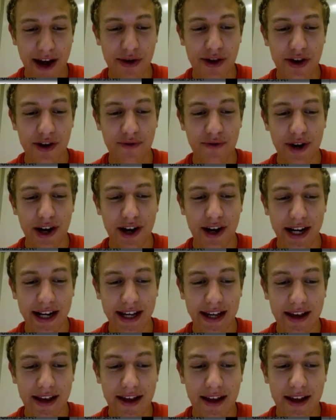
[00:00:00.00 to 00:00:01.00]

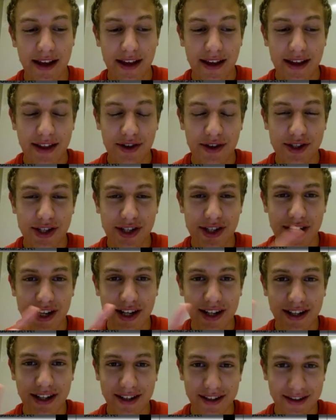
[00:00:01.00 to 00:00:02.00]
there's a ton
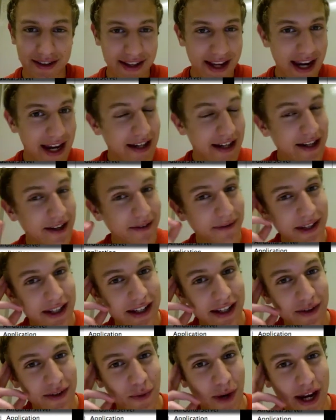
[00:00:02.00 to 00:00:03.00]
of
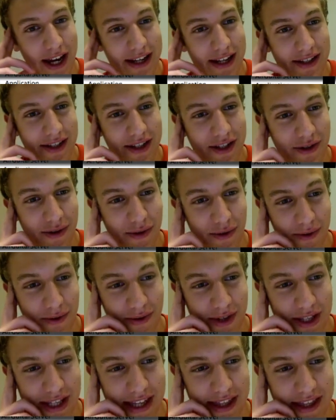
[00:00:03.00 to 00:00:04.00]
inconvenient ways to
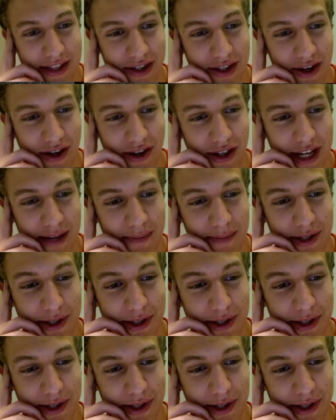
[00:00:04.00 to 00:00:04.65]
set this all up,